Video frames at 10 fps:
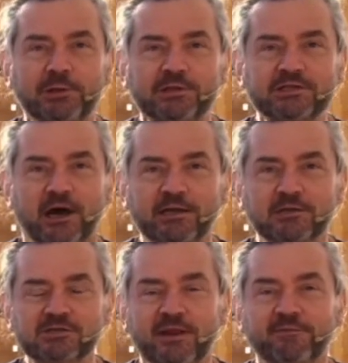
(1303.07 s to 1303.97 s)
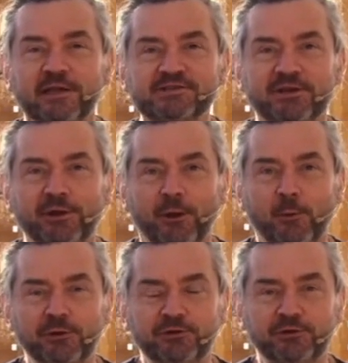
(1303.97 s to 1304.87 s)
with the titles and everything, so you
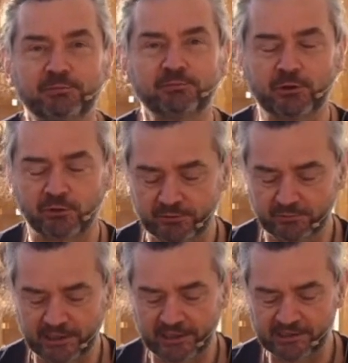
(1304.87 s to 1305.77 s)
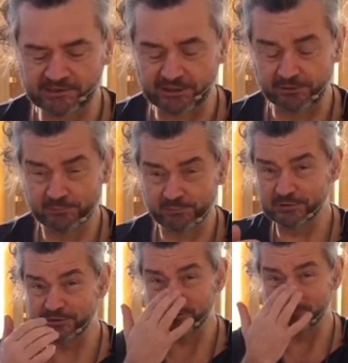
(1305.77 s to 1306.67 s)
know what you're you're getting into.
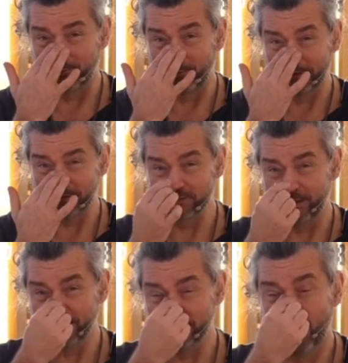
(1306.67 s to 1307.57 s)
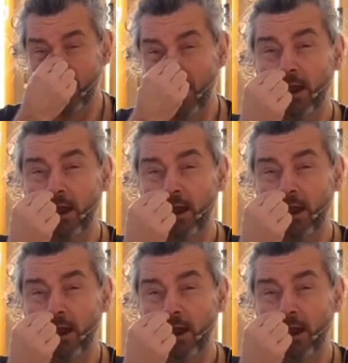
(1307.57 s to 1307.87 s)
Excuse me, I'm about to sneeze.